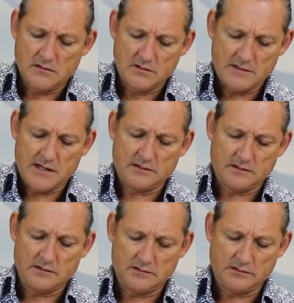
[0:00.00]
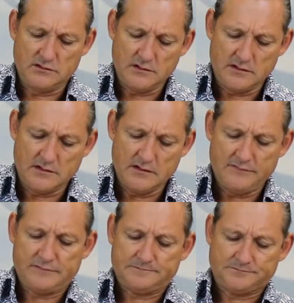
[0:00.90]
And that is good
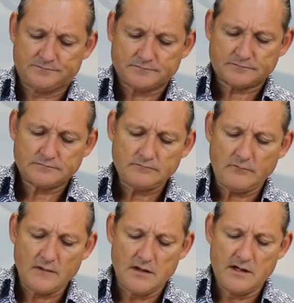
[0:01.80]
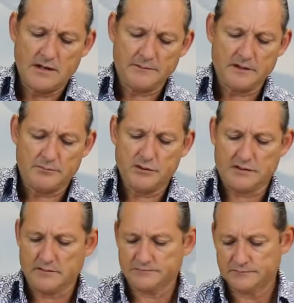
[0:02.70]
enough. And I'm gonna put
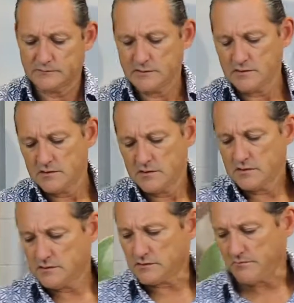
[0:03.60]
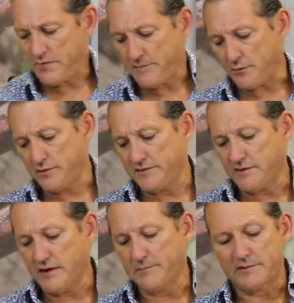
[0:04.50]
some pepper in
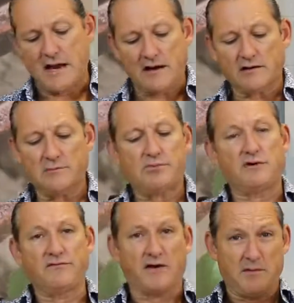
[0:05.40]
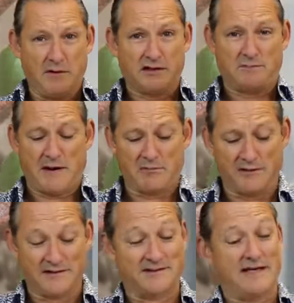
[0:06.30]
there. Now I'm not gonna put very much pepper
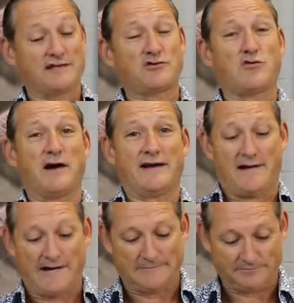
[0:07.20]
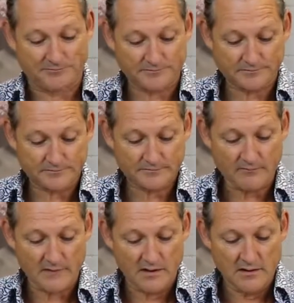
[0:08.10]
because it is quite hot.
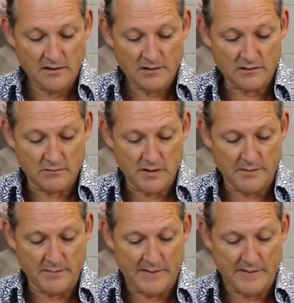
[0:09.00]
So maybe